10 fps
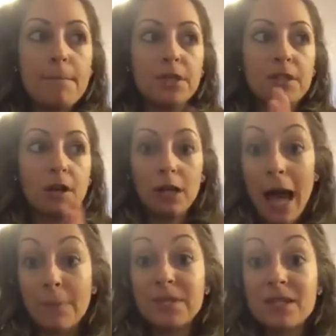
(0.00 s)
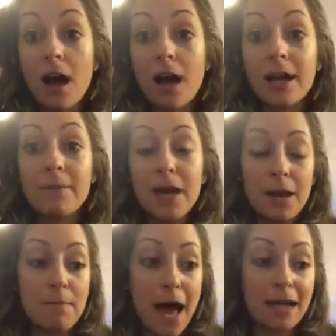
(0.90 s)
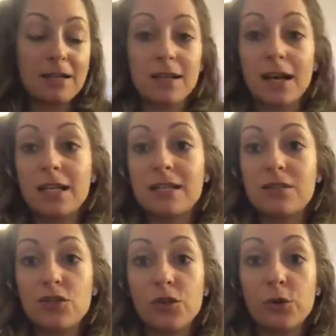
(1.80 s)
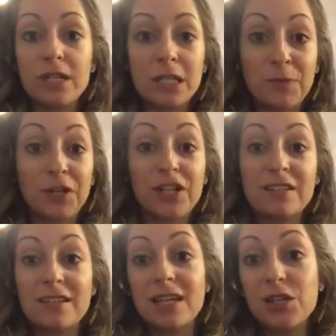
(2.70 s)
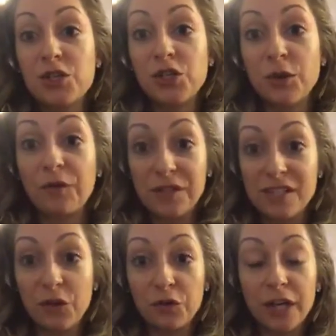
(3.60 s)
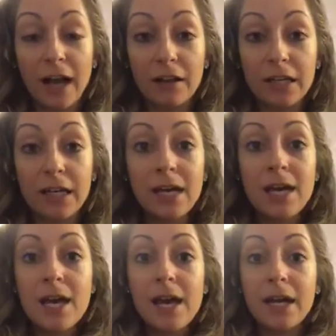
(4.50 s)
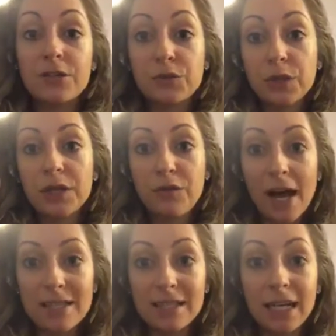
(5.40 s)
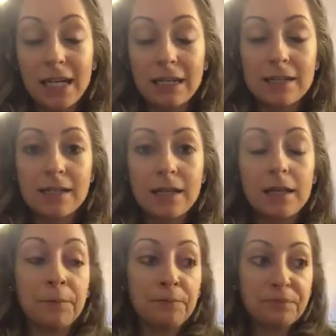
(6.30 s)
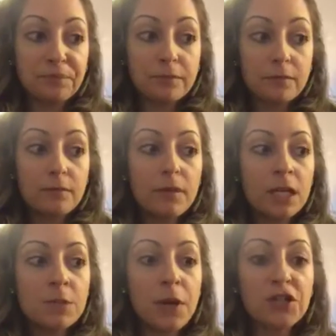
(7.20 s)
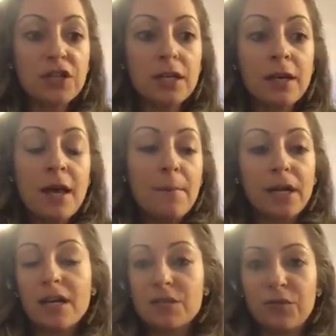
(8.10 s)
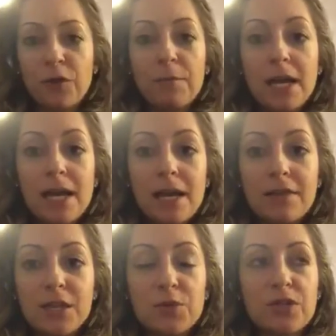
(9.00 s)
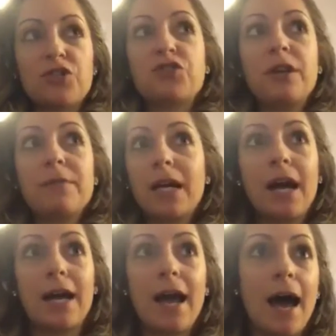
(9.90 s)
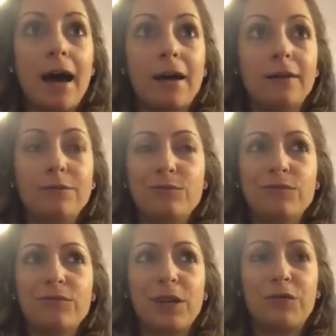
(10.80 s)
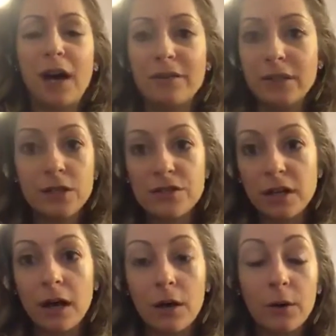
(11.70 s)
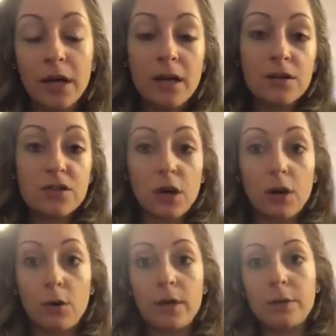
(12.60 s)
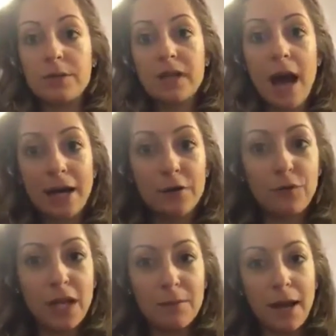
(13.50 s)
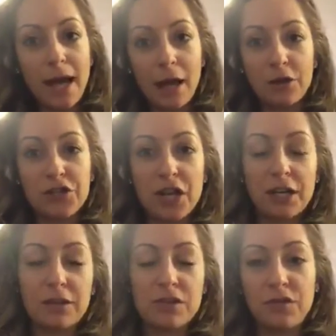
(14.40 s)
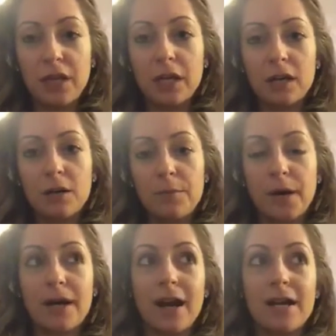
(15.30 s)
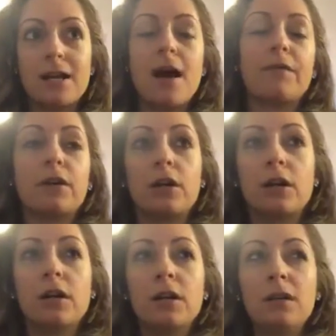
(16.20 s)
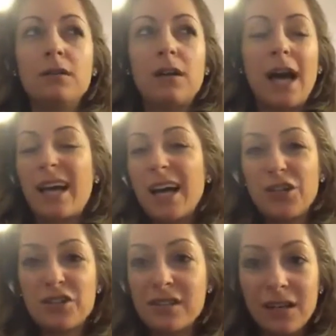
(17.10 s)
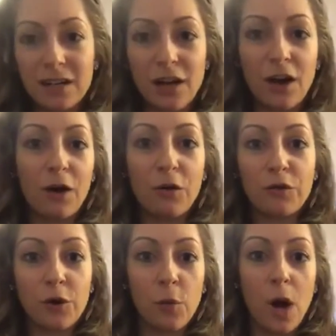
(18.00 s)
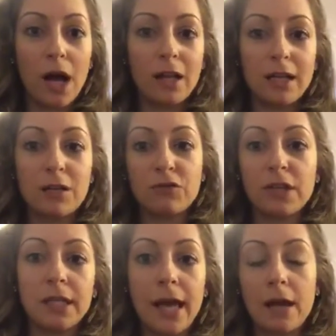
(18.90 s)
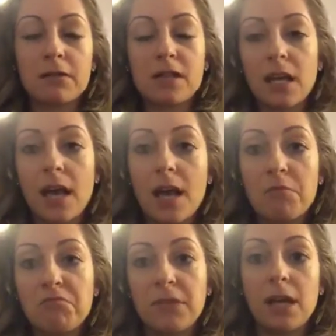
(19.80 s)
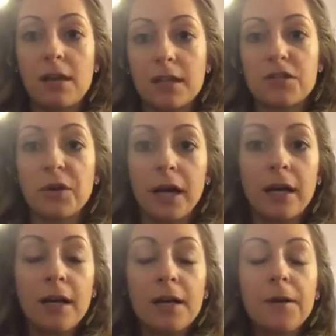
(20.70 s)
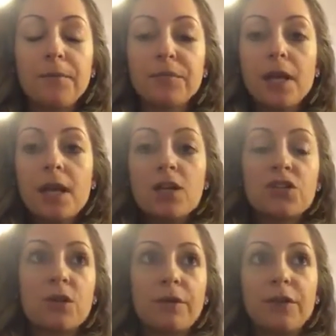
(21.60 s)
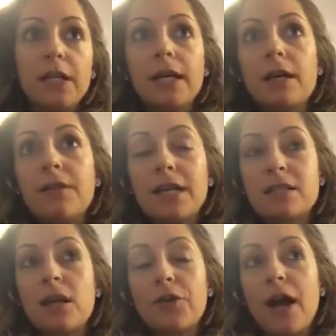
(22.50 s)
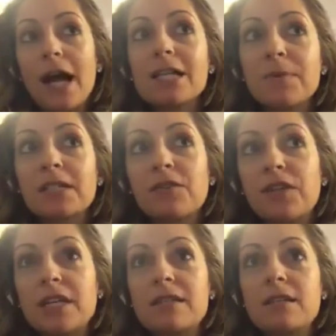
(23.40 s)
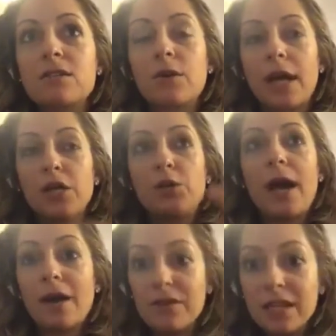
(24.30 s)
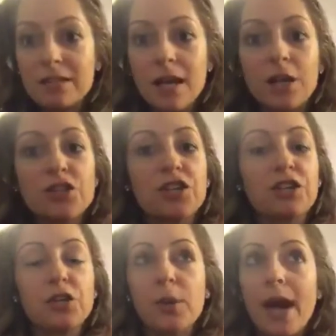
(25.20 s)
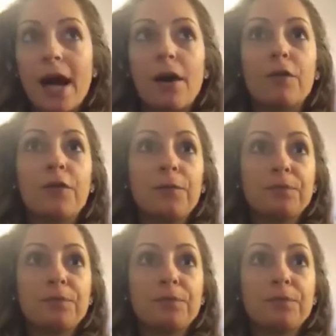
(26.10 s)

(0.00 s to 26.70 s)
collapse time and magnetize those experiences into your physical reality. And it's really fascinating to see, especially because for me, this was a dream that I had like 5 years ago. So it was kind of in my energetic sphere, but I kind of just let it go for a while. I didn't really care. I was like, yeah, that's okay. So I feel like that's another aspect of this is, okay, you have the intention, you have